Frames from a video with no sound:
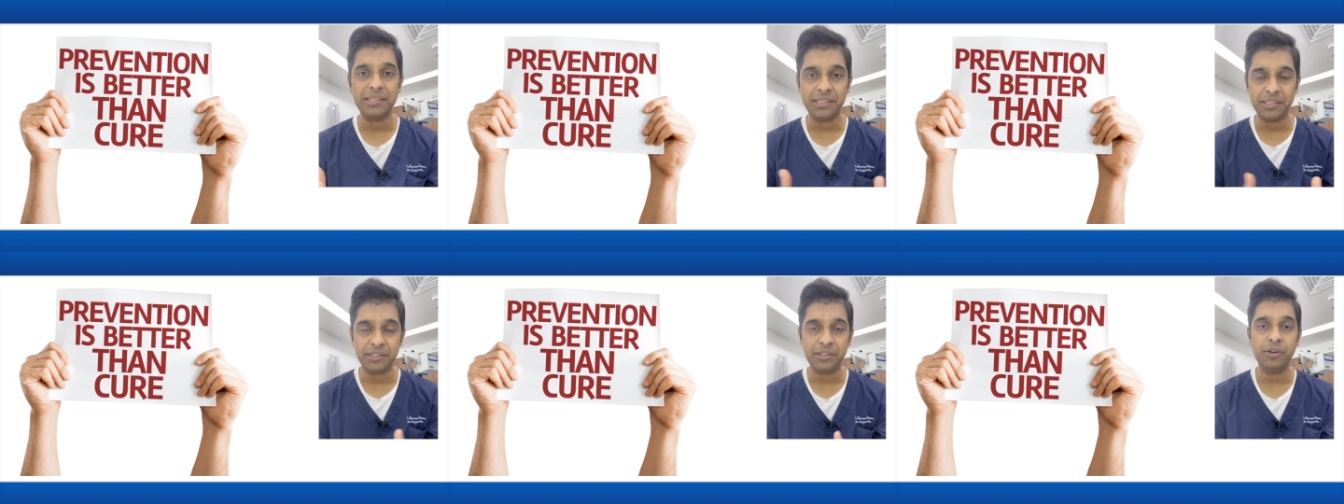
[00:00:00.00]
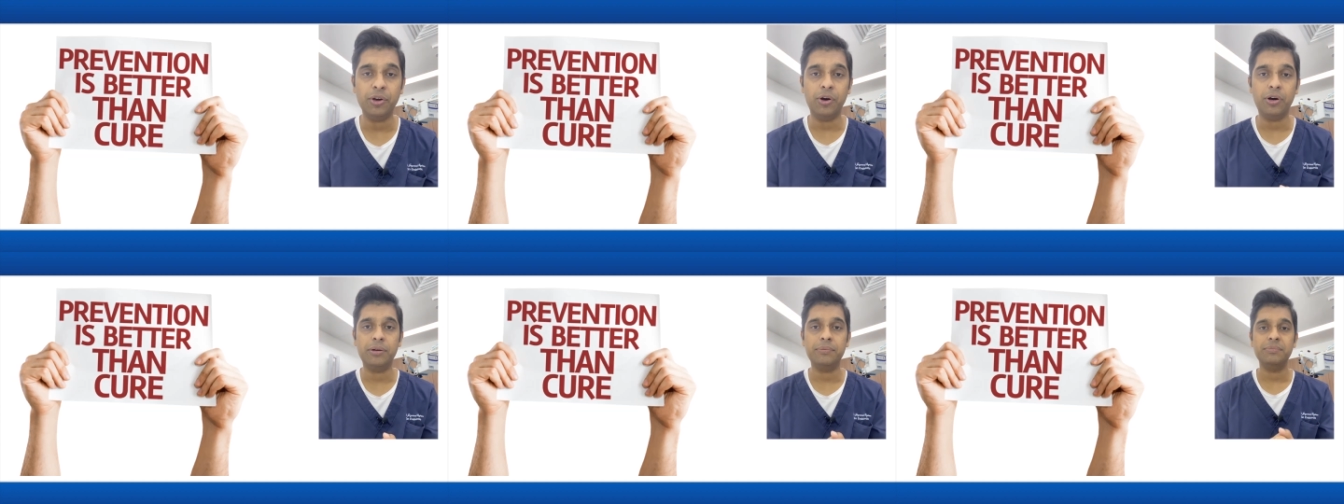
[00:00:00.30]
than
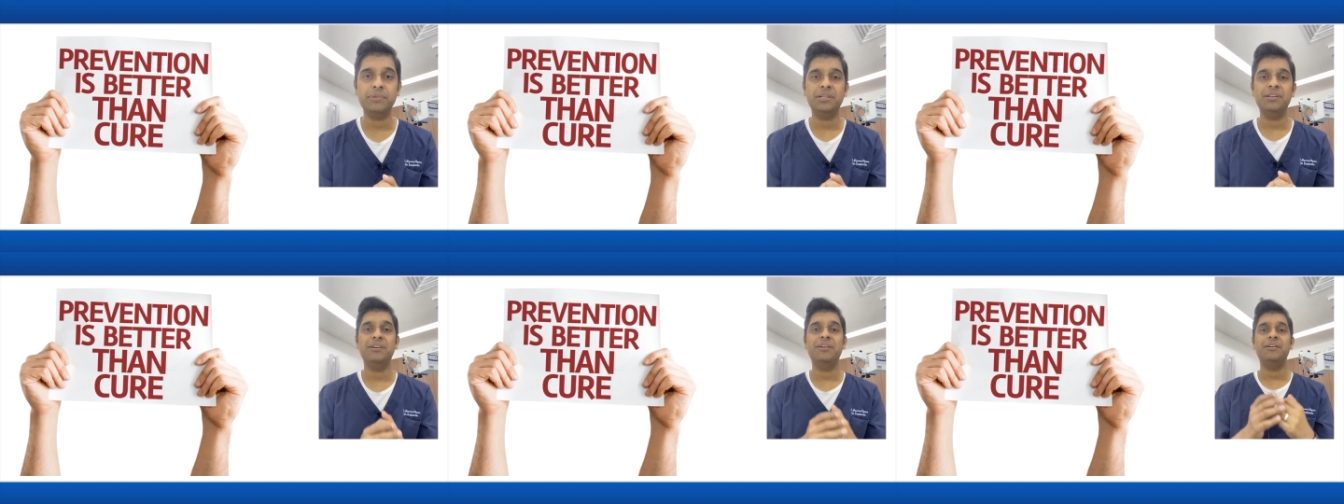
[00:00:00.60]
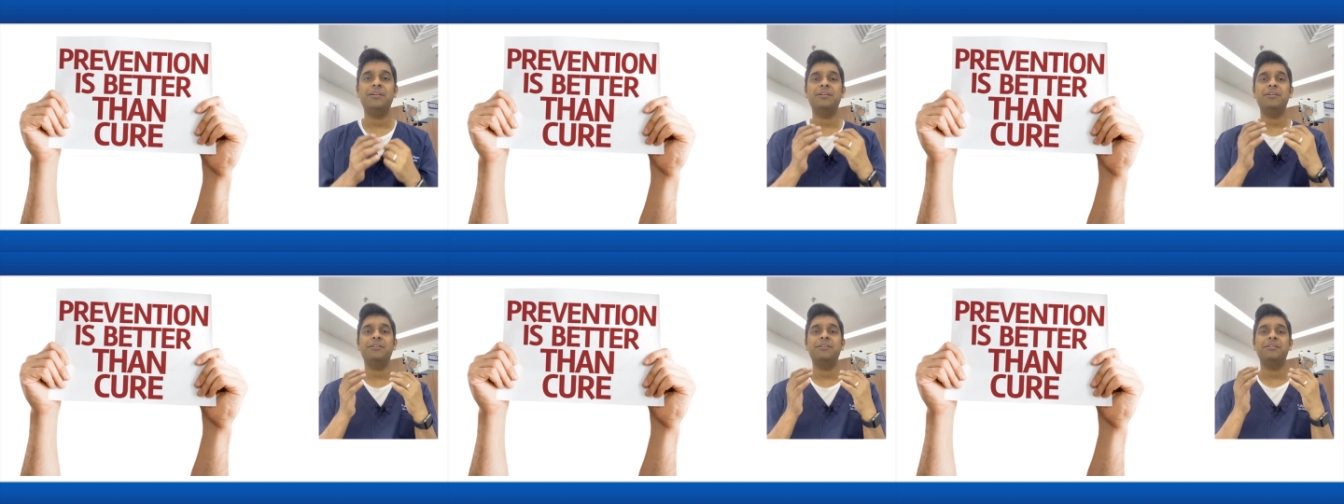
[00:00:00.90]
cure.
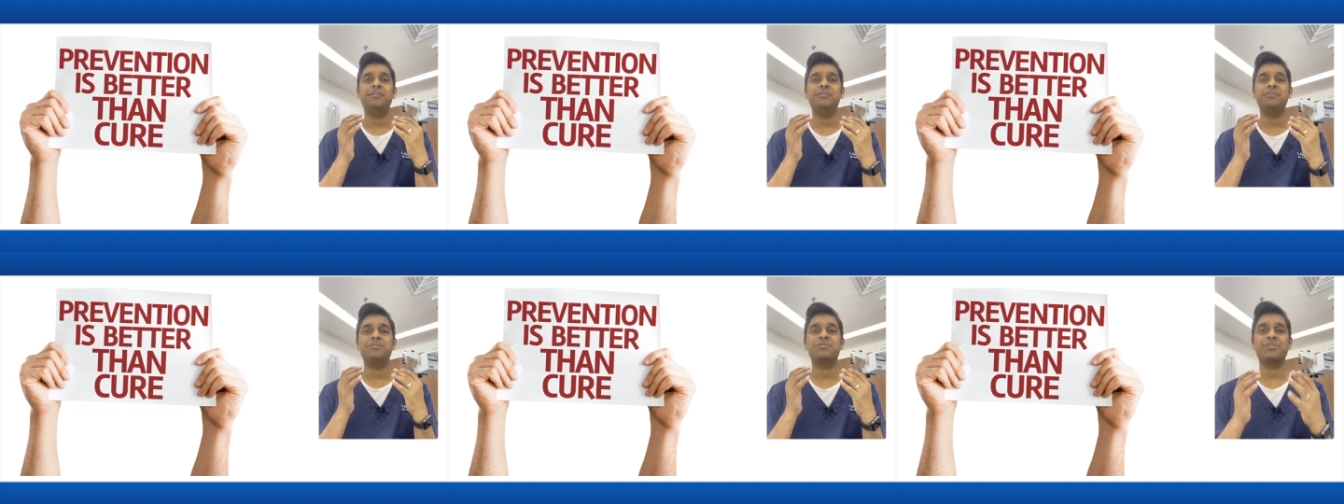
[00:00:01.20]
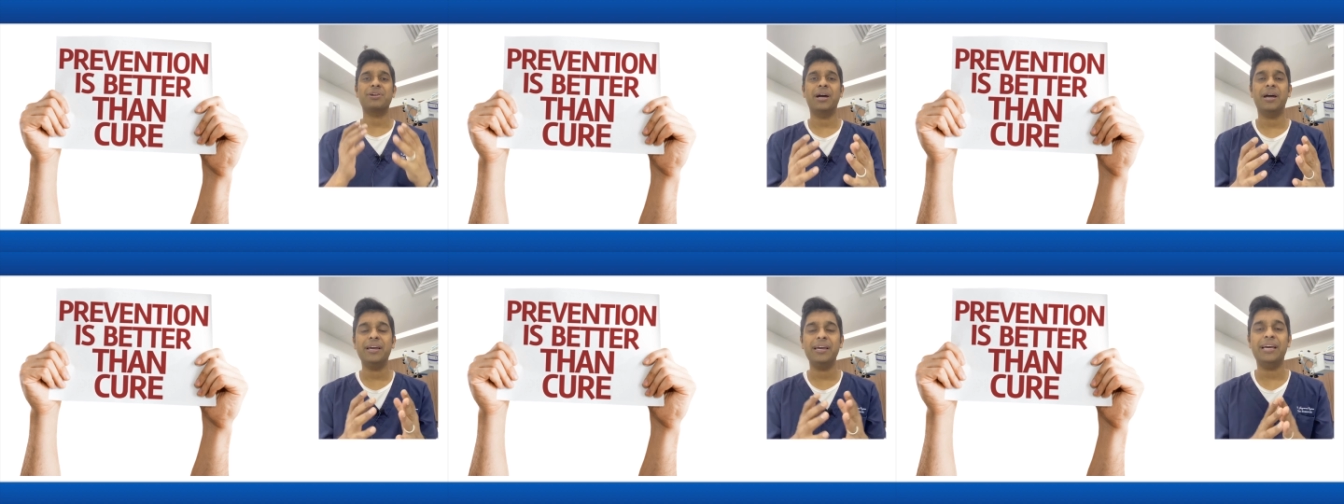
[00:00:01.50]

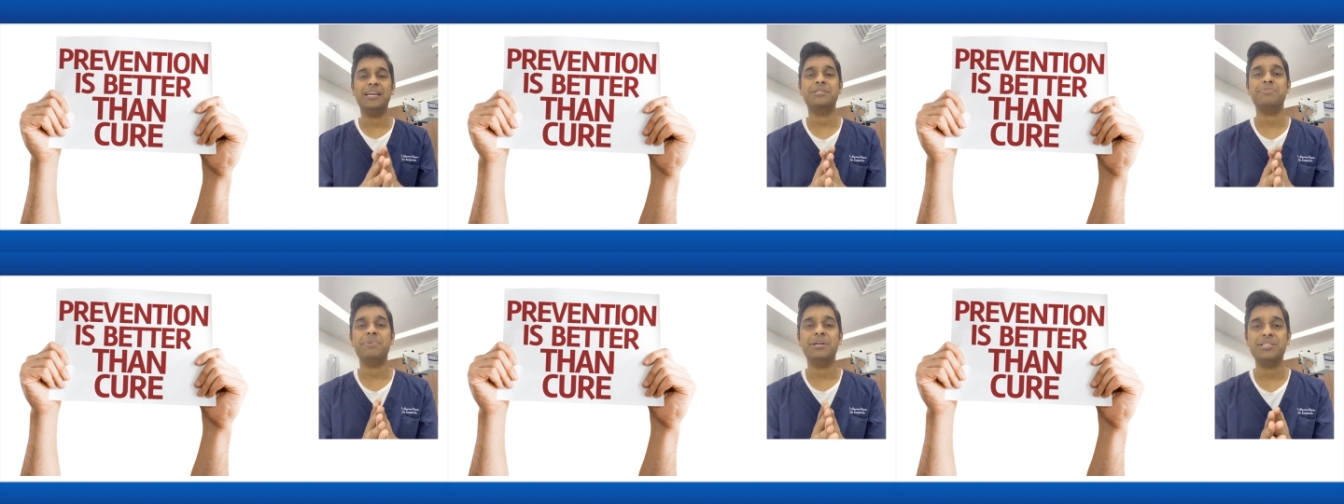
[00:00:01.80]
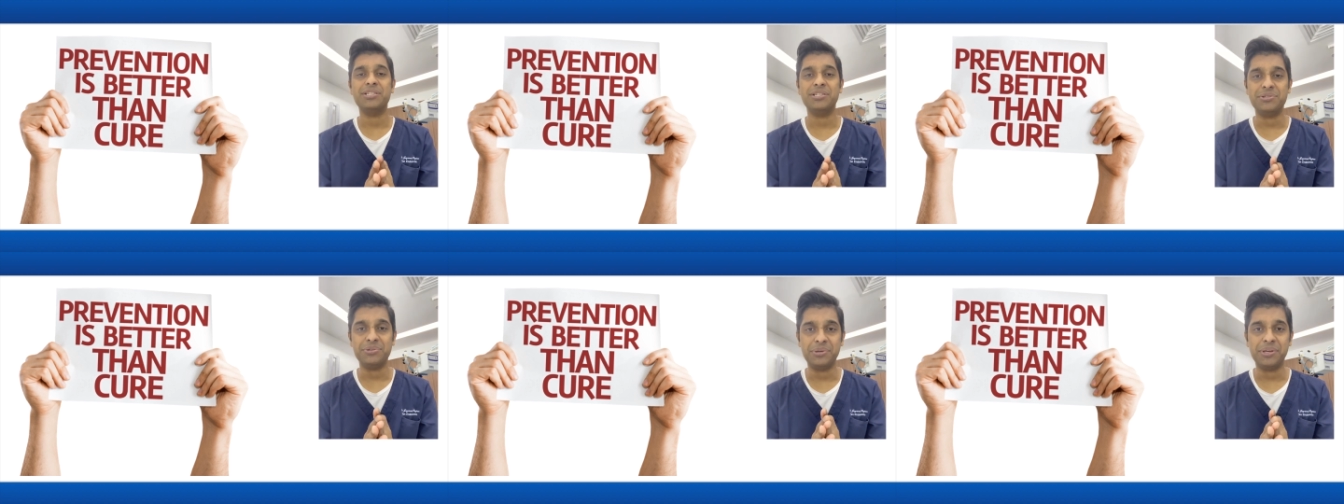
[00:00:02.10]
Try as
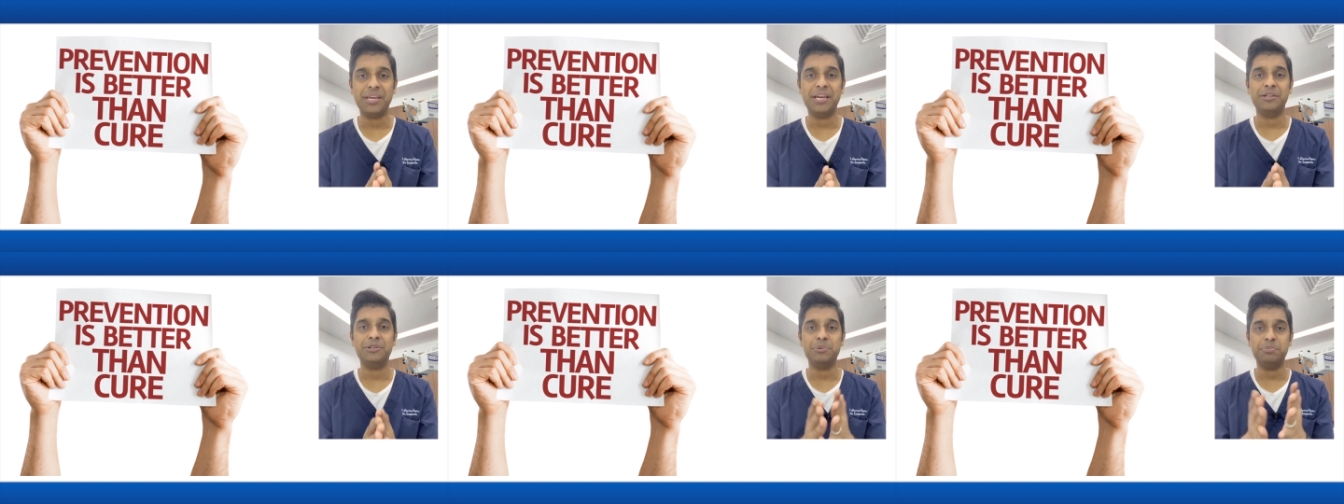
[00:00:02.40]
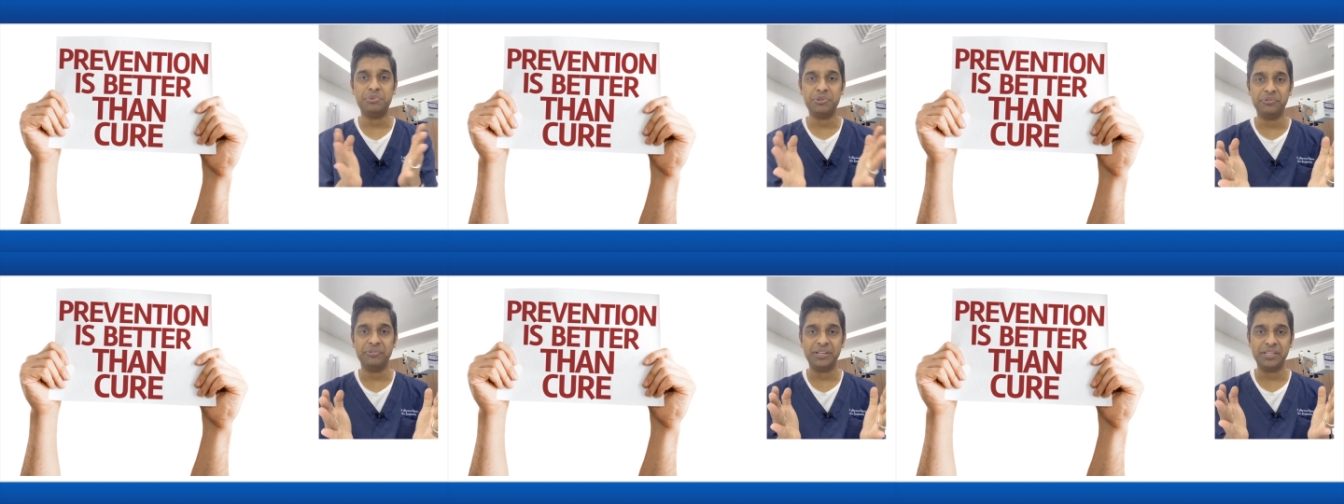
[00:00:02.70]
much as you can to
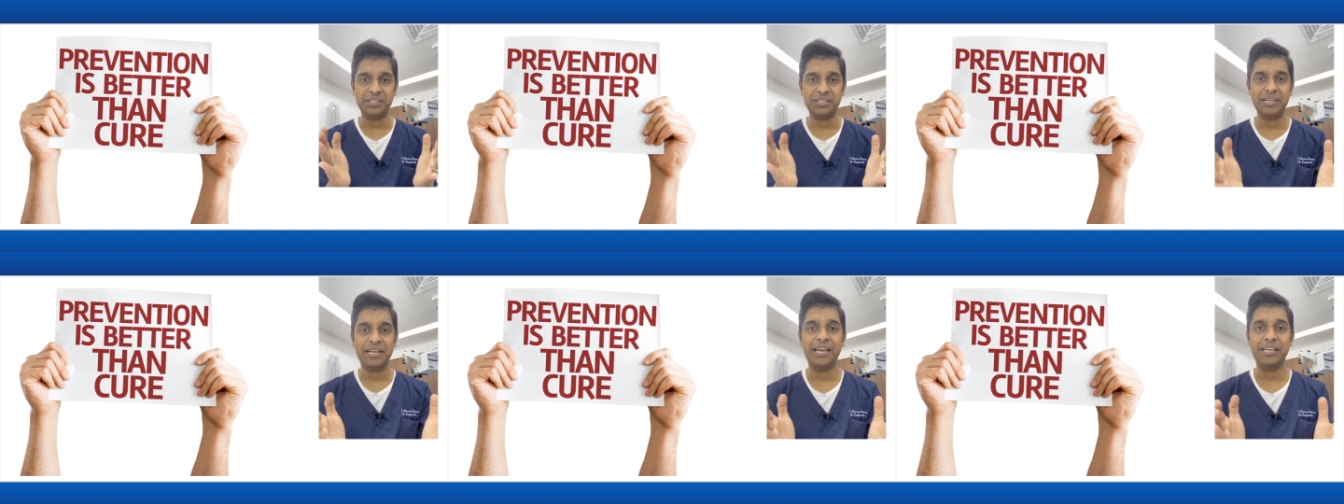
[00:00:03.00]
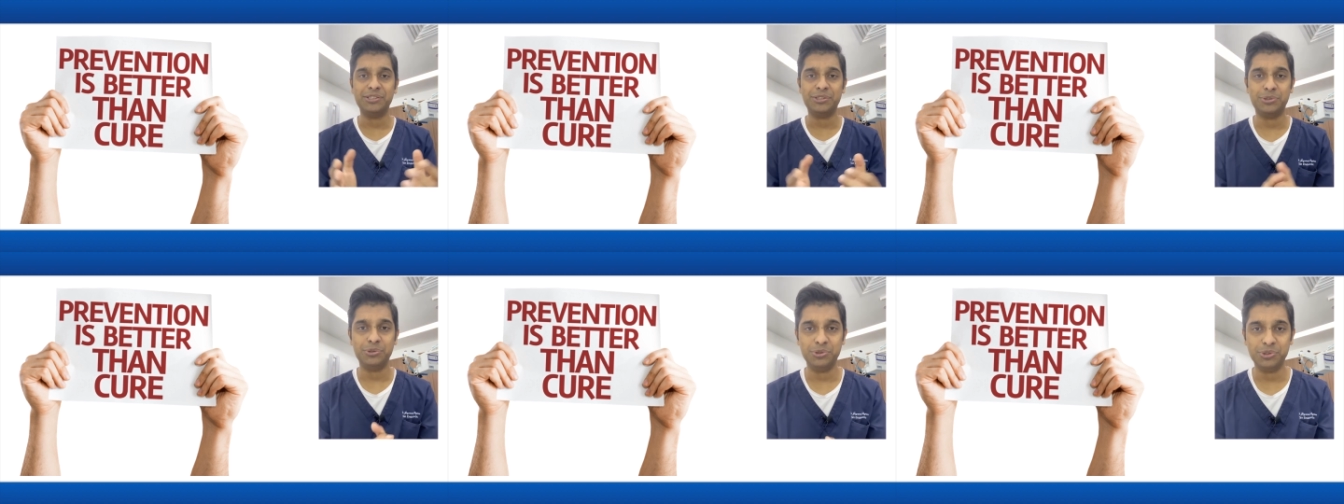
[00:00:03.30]
prevent
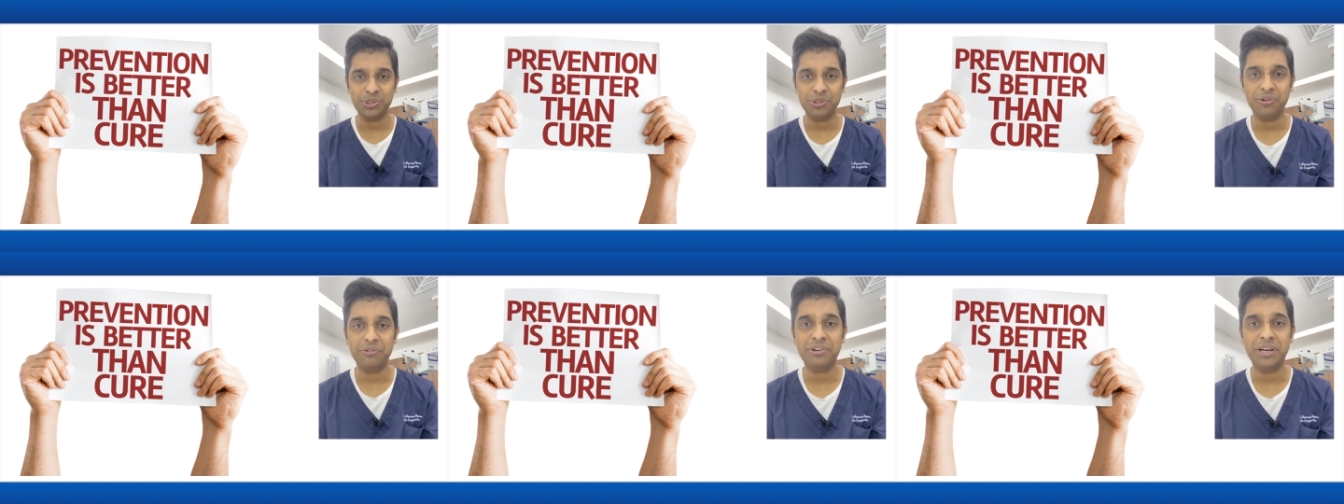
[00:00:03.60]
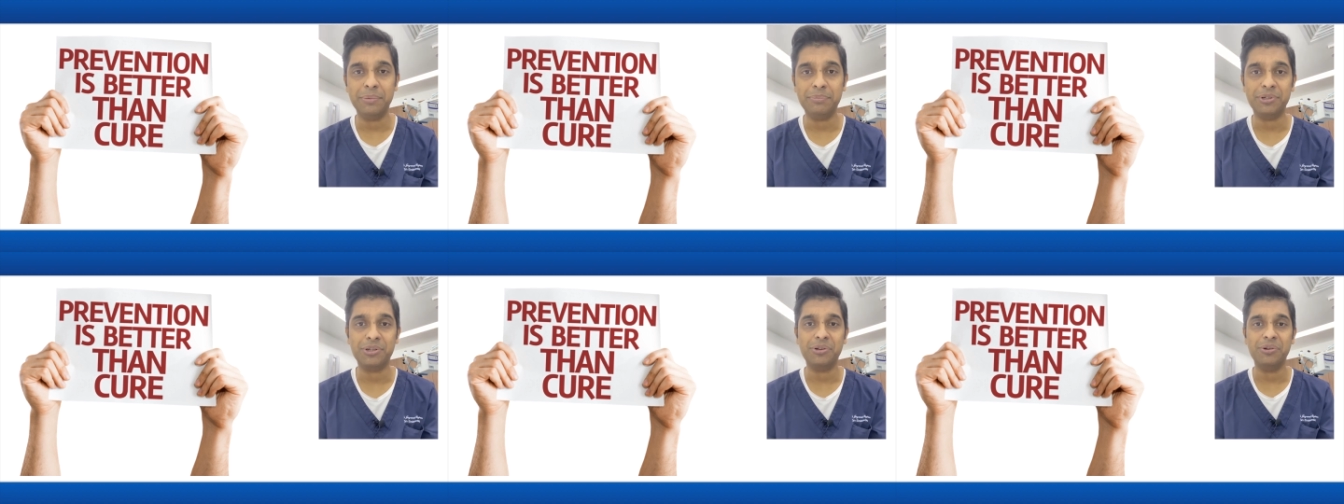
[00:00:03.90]
extrusion of
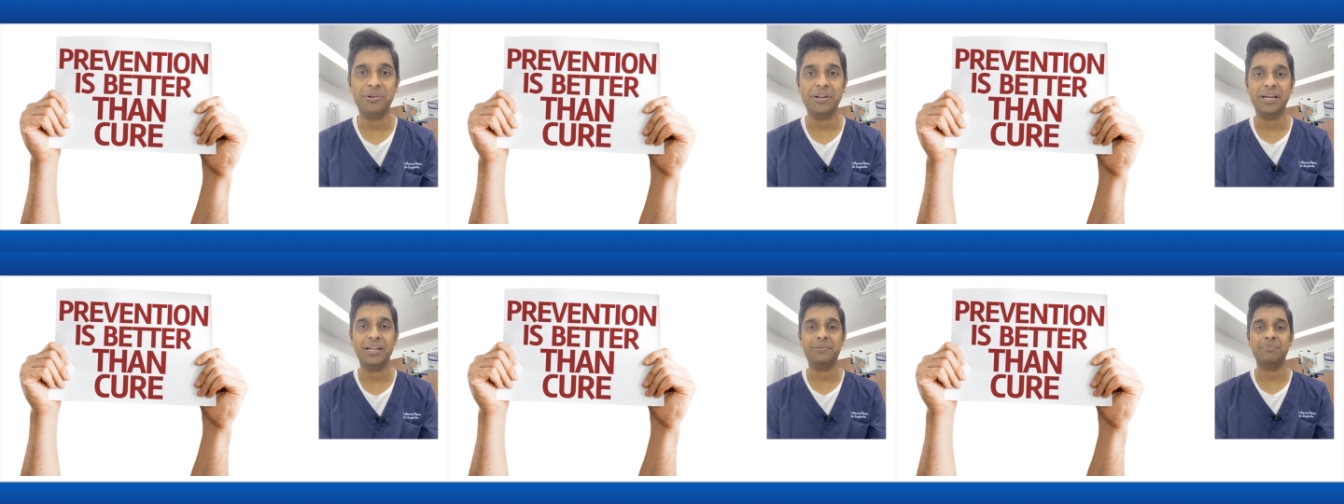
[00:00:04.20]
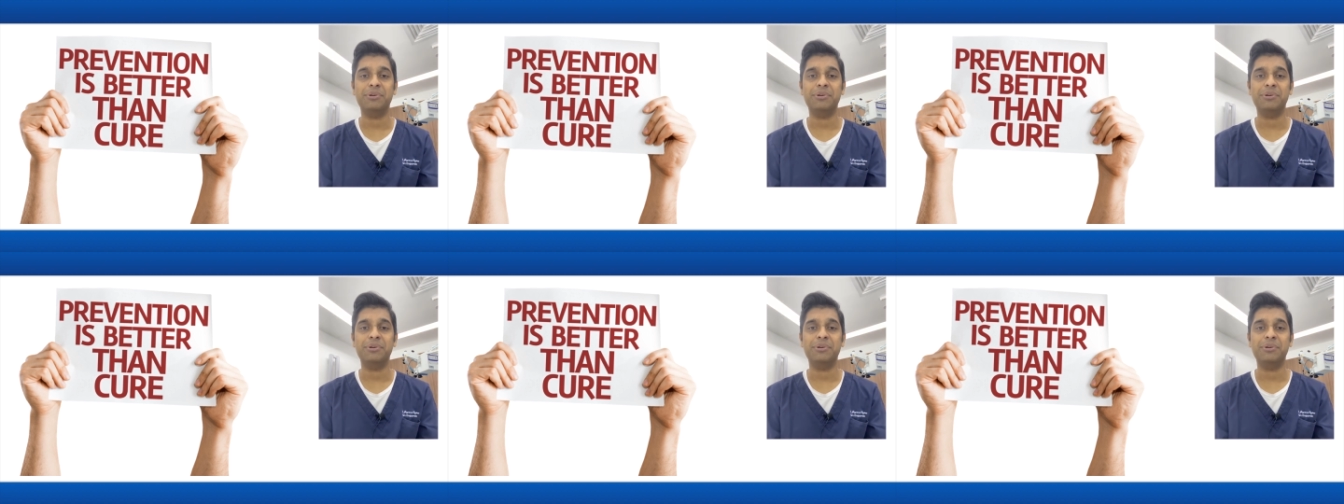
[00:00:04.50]
hypochlorite,